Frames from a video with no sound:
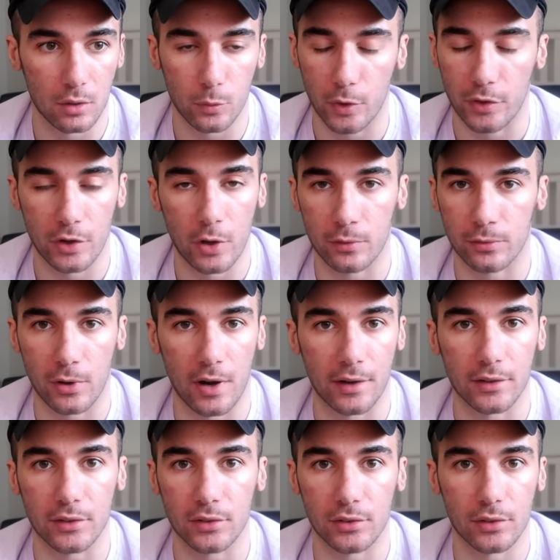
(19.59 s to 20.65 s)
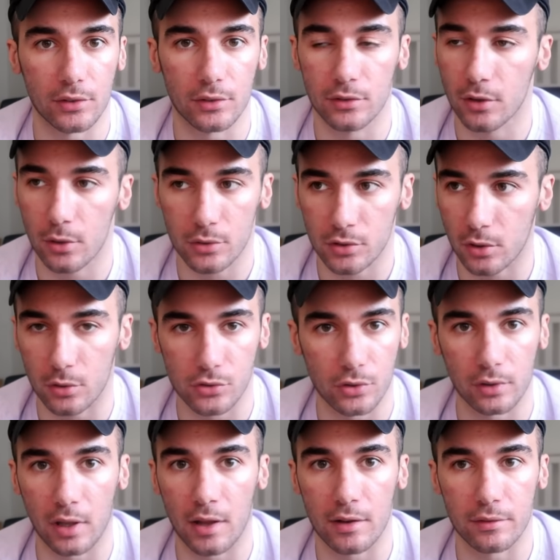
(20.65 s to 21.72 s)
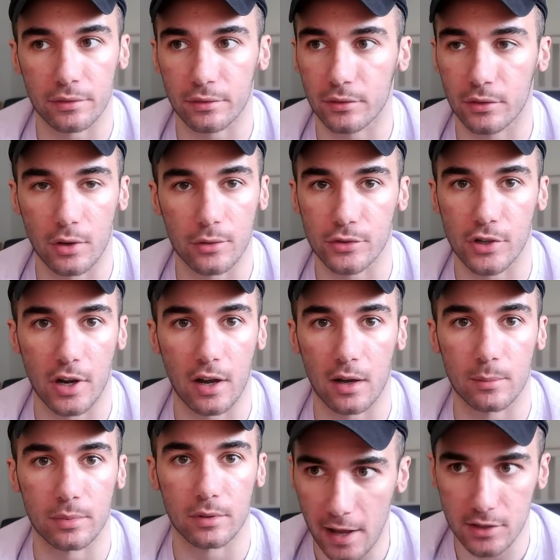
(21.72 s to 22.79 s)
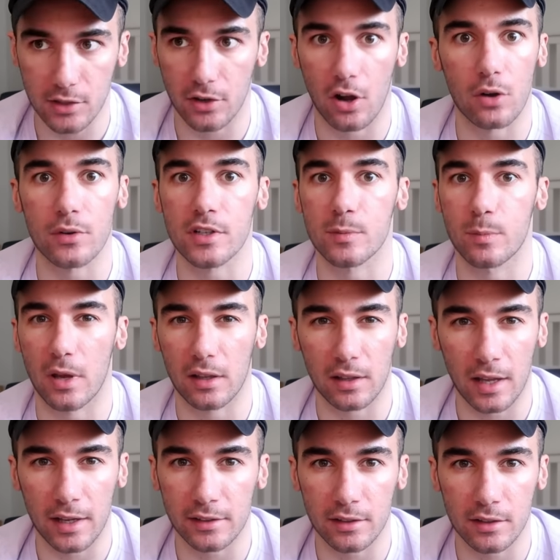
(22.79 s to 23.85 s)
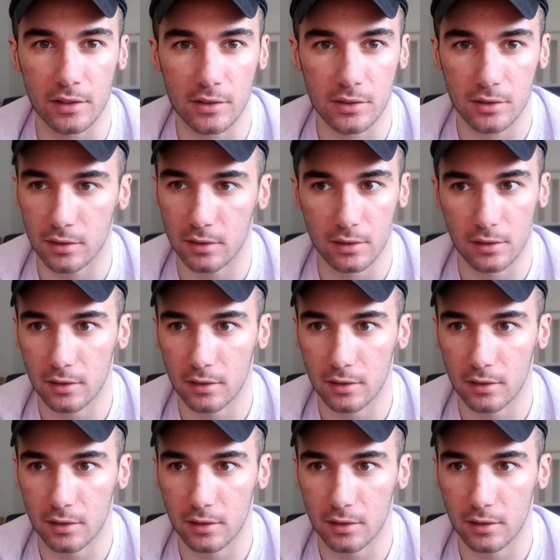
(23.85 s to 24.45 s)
with no friends, no social life, no job. Has it always been like this?